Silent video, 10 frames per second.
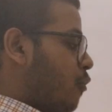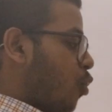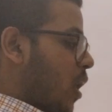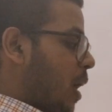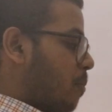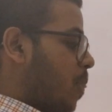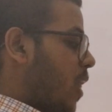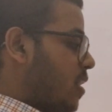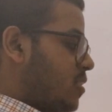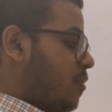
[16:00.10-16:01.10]
forearm.
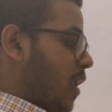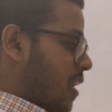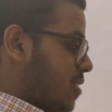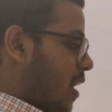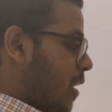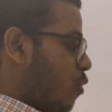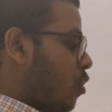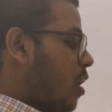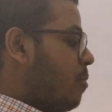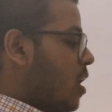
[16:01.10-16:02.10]
It is the flexor
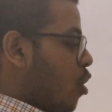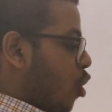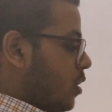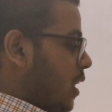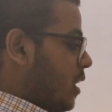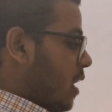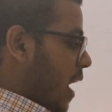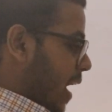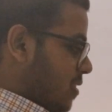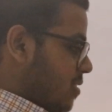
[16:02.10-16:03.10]
retinaculum. On the
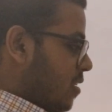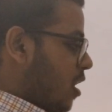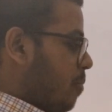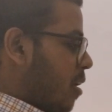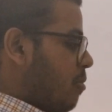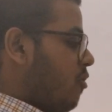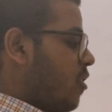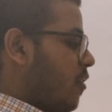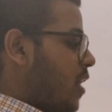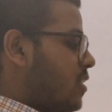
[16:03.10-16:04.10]
extensor compartment
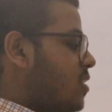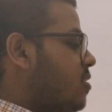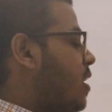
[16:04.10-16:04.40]
we have the extensor